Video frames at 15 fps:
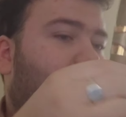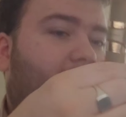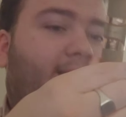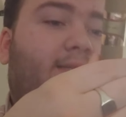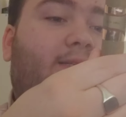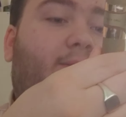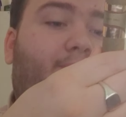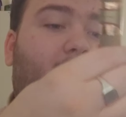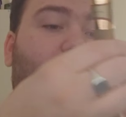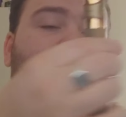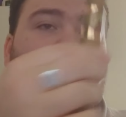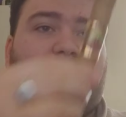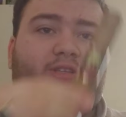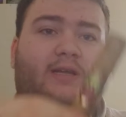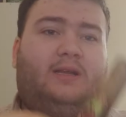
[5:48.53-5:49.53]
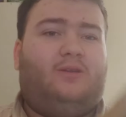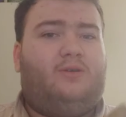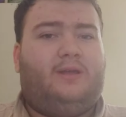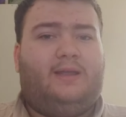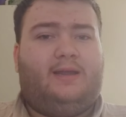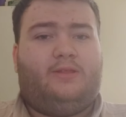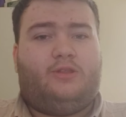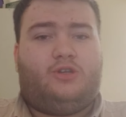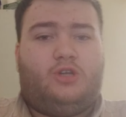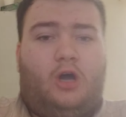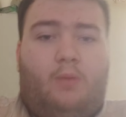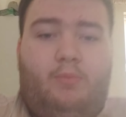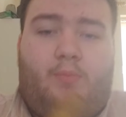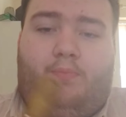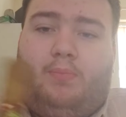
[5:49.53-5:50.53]
It's a bit rustic looking at the
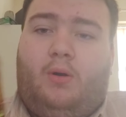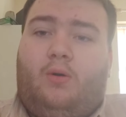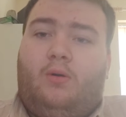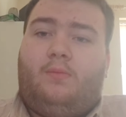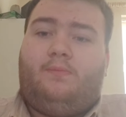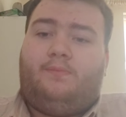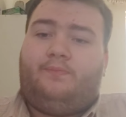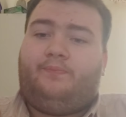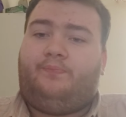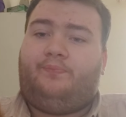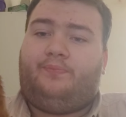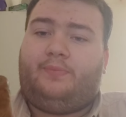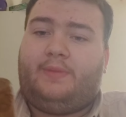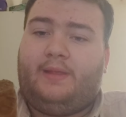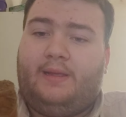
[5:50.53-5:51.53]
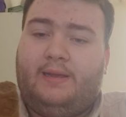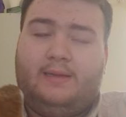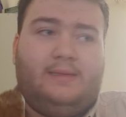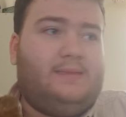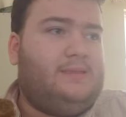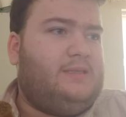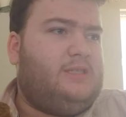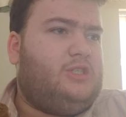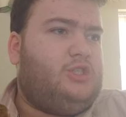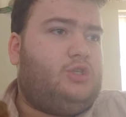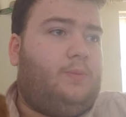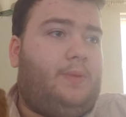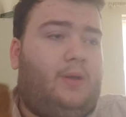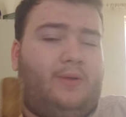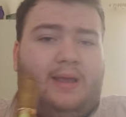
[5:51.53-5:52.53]
top, but
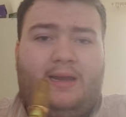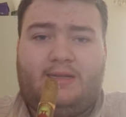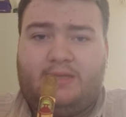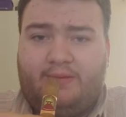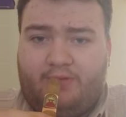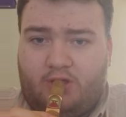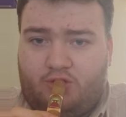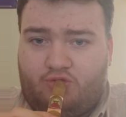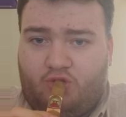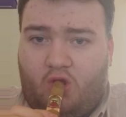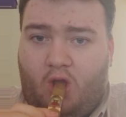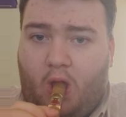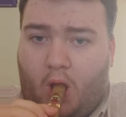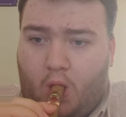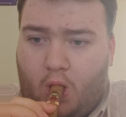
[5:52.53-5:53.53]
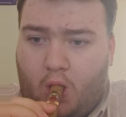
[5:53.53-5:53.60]
should be okay. Let's give it a draw.